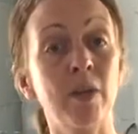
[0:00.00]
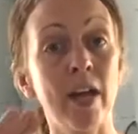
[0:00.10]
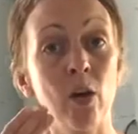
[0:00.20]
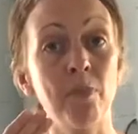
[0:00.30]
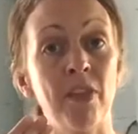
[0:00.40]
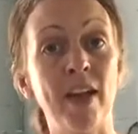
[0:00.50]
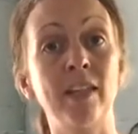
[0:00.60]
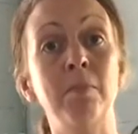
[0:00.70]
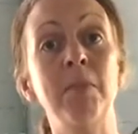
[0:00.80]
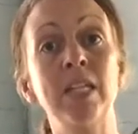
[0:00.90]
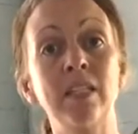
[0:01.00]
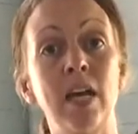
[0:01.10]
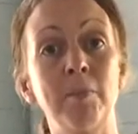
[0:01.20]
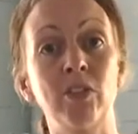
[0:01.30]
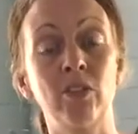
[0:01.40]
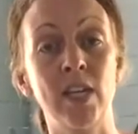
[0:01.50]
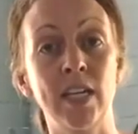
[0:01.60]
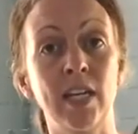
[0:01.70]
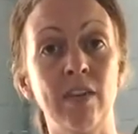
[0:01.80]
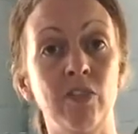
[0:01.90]
would help that in the meantime until they
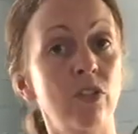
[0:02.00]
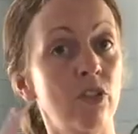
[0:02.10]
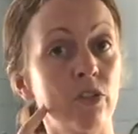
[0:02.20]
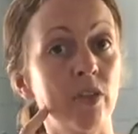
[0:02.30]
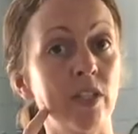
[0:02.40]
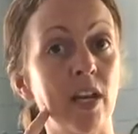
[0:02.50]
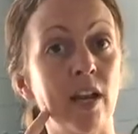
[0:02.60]
can have the surgery to